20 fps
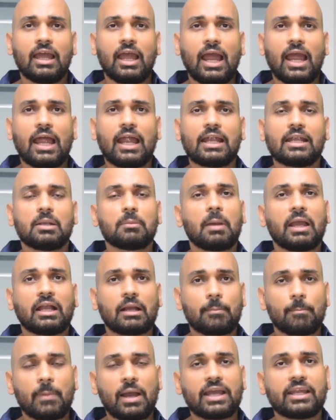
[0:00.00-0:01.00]
and by
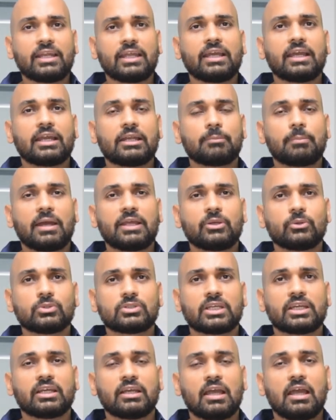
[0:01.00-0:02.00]
combining it by
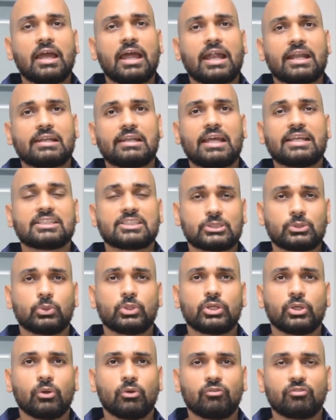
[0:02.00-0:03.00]
using Headline
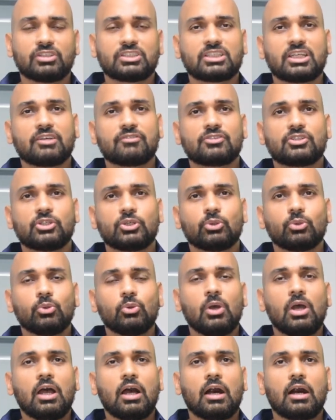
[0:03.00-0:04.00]
Studio, which gives you
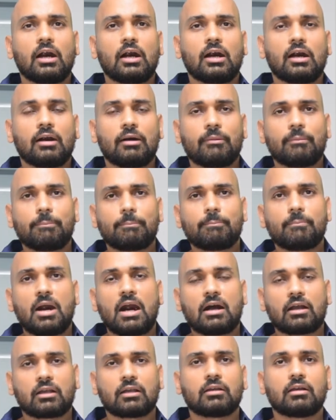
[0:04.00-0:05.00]
a
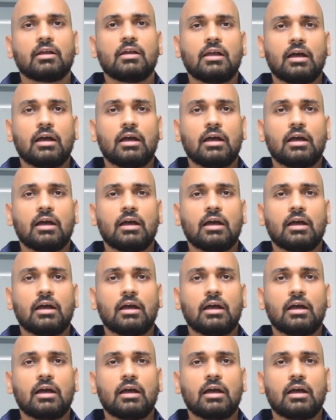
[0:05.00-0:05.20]
mark